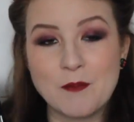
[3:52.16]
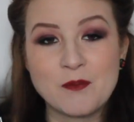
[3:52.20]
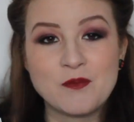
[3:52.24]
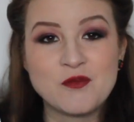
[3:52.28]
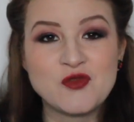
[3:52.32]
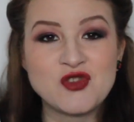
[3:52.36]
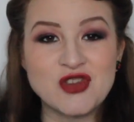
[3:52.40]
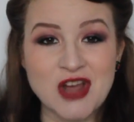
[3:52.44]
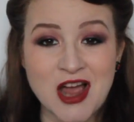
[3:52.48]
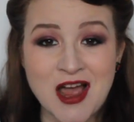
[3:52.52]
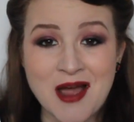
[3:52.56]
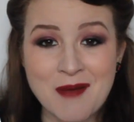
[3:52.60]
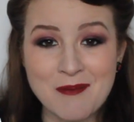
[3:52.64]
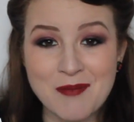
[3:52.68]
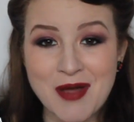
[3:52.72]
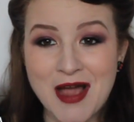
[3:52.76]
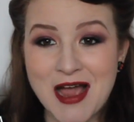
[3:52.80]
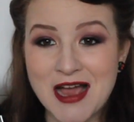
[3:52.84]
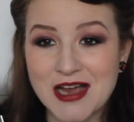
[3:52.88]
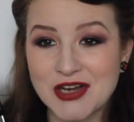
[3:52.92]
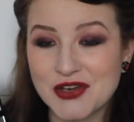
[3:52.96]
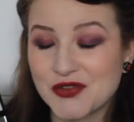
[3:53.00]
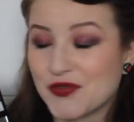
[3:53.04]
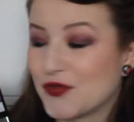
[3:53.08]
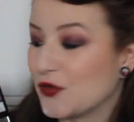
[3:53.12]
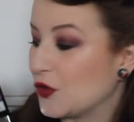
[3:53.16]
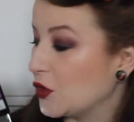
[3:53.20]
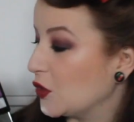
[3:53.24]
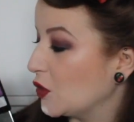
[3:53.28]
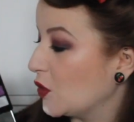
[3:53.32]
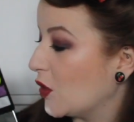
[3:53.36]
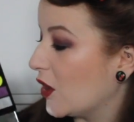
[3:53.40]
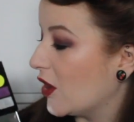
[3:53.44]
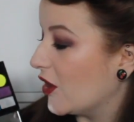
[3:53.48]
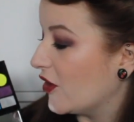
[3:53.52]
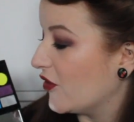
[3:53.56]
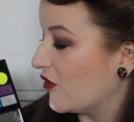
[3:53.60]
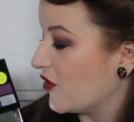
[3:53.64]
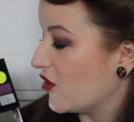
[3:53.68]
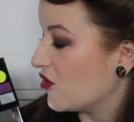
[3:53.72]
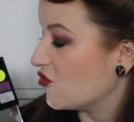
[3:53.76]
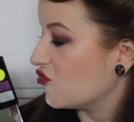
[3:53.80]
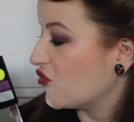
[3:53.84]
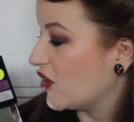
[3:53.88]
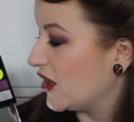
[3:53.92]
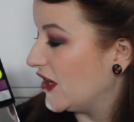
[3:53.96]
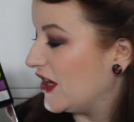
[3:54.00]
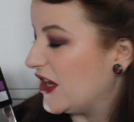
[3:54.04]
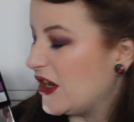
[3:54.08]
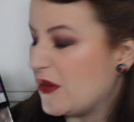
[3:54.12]
jam-packed full of
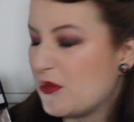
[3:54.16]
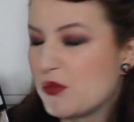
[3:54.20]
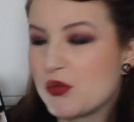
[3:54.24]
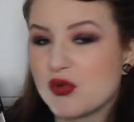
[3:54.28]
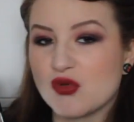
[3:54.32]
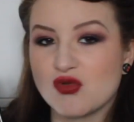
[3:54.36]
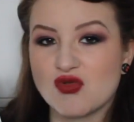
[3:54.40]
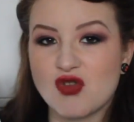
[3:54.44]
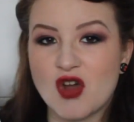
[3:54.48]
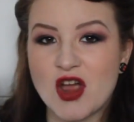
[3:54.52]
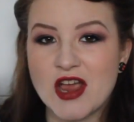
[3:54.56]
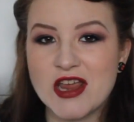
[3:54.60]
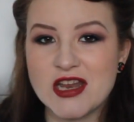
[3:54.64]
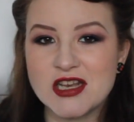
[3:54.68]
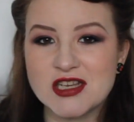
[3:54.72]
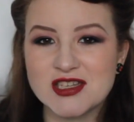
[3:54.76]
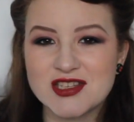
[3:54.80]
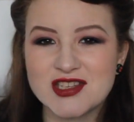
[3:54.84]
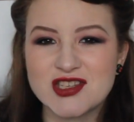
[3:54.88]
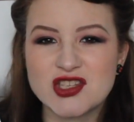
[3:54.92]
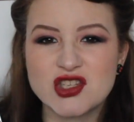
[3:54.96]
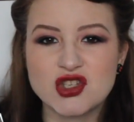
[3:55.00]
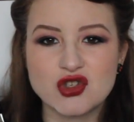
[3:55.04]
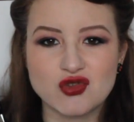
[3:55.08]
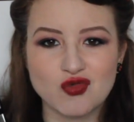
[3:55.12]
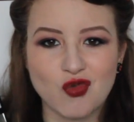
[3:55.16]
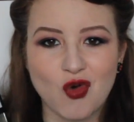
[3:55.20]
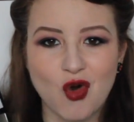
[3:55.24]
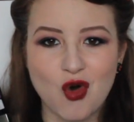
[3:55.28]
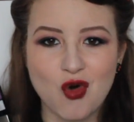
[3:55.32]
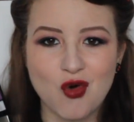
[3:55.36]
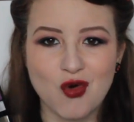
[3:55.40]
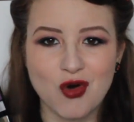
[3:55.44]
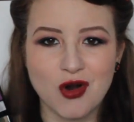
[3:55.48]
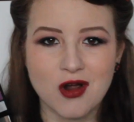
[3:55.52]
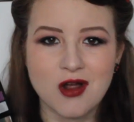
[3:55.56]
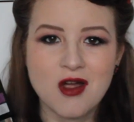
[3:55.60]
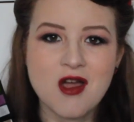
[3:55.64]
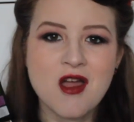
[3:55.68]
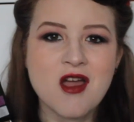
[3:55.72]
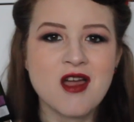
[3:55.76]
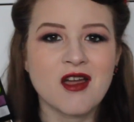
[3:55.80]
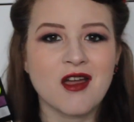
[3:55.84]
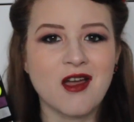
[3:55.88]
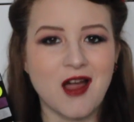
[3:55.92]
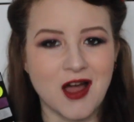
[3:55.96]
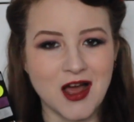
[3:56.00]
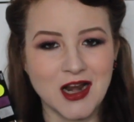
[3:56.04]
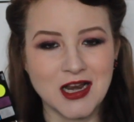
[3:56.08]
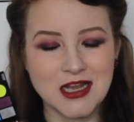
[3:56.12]
really bright, strong
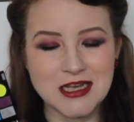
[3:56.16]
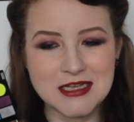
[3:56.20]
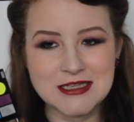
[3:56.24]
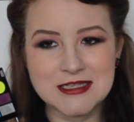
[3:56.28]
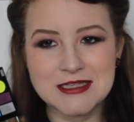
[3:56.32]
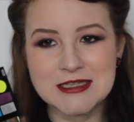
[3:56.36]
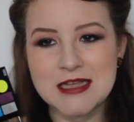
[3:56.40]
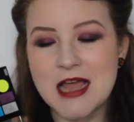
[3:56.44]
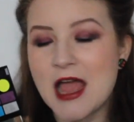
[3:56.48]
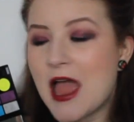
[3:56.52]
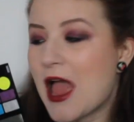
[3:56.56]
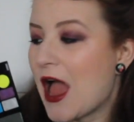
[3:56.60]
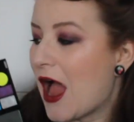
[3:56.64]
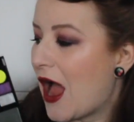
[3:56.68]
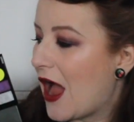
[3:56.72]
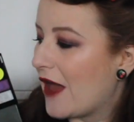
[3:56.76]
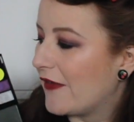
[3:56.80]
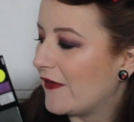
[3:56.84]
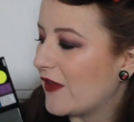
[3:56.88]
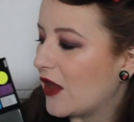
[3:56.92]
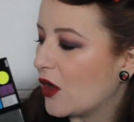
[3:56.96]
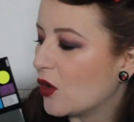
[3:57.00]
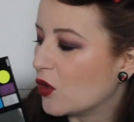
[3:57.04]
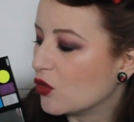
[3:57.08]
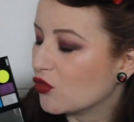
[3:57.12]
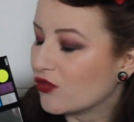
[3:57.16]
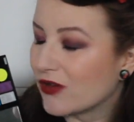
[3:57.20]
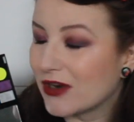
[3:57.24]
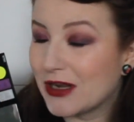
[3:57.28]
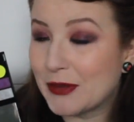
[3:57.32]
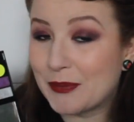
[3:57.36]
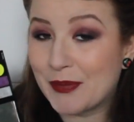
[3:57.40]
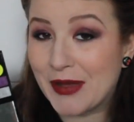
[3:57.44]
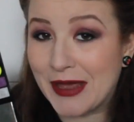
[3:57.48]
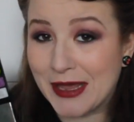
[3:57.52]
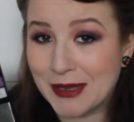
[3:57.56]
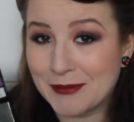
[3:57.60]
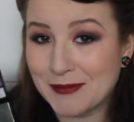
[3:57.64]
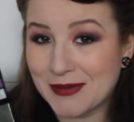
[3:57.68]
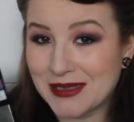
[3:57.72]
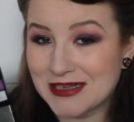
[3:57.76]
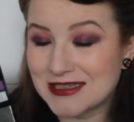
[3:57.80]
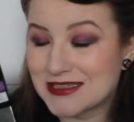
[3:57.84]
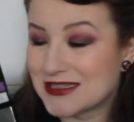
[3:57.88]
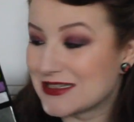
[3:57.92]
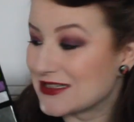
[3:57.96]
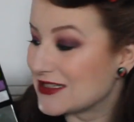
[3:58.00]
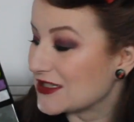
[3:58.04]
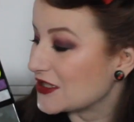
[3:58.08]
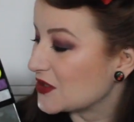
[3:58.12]
colours. And they're all really
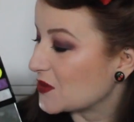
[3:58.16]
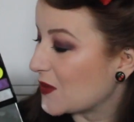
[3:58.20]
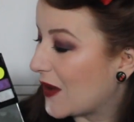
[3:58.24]
pigmented as